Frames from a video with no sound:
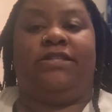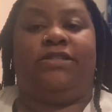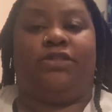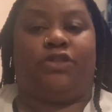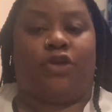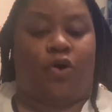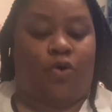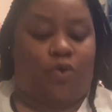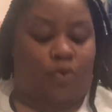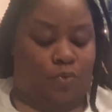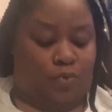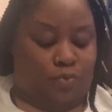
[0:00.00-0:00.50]

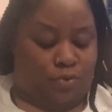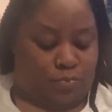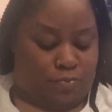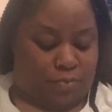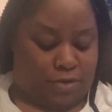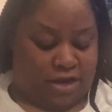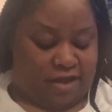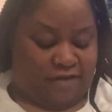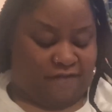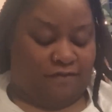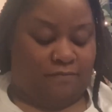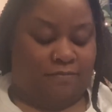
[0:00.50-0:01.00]
old or
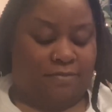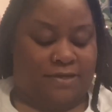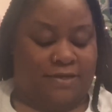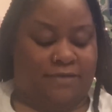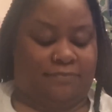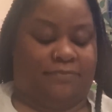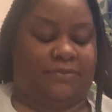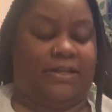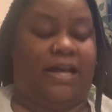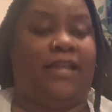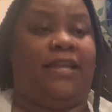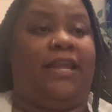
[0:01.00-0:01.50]
whatever, but
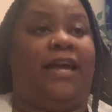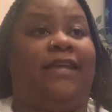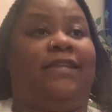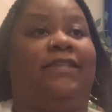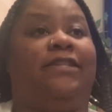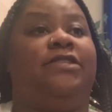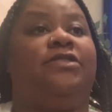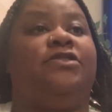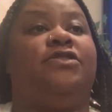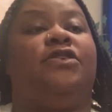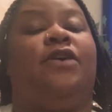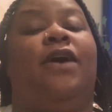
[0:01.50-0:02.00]
I liked
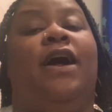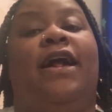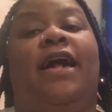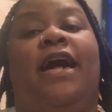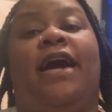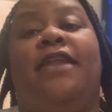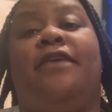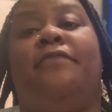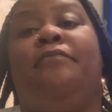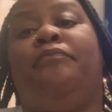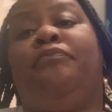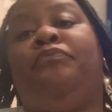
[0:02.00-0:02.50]
it, so I
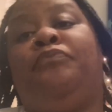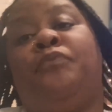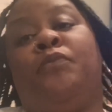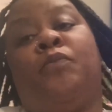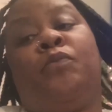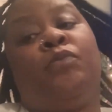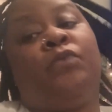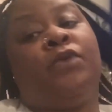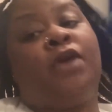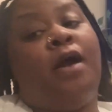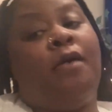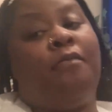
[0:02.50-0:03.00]
got it.
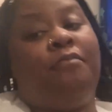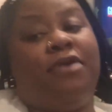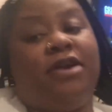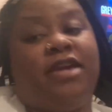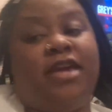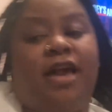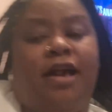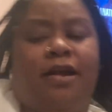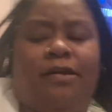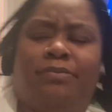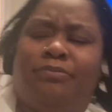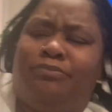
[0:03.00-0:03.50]
But
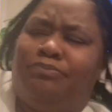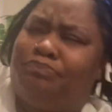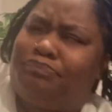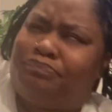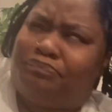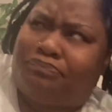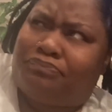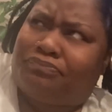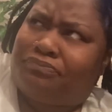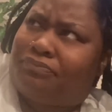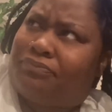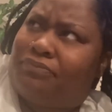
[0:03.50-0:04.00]
yeah,
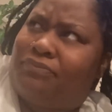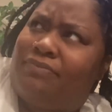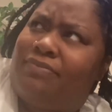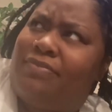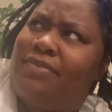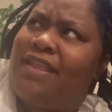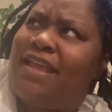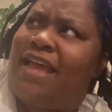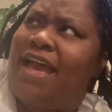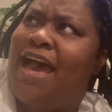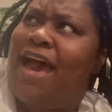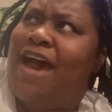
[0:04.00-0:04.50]

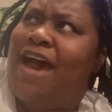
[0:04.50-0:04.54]
I